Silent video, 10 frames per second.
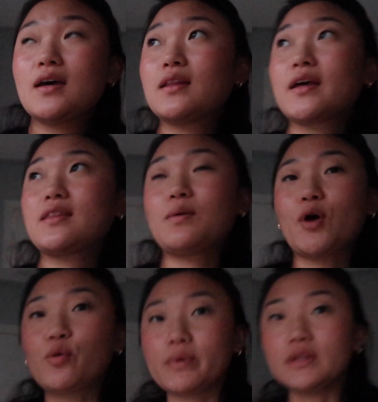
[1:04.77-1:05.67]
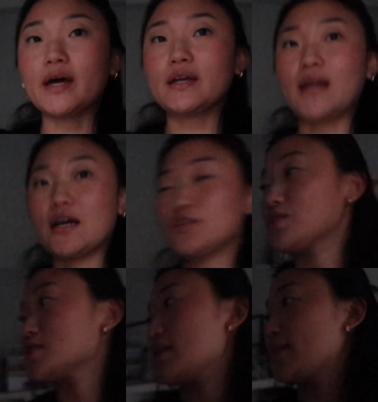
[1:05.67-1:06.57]
like they were open, letting
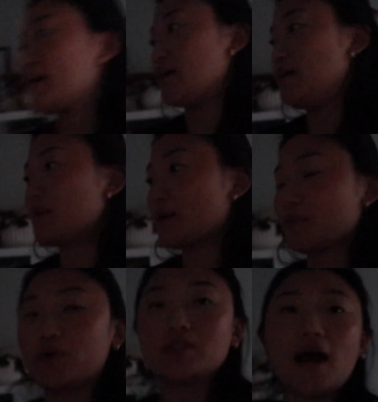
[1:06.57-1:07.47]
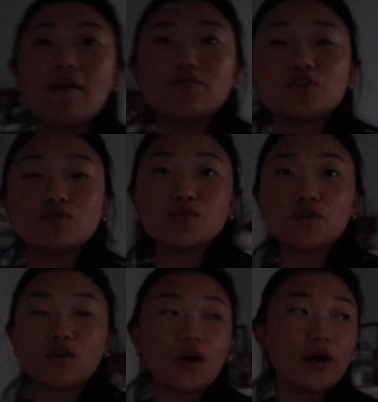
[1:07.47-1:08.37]
natural sunlight in, but I'm going to have to
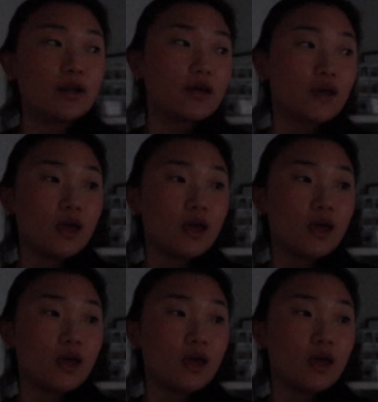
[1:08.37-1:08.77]
turn on.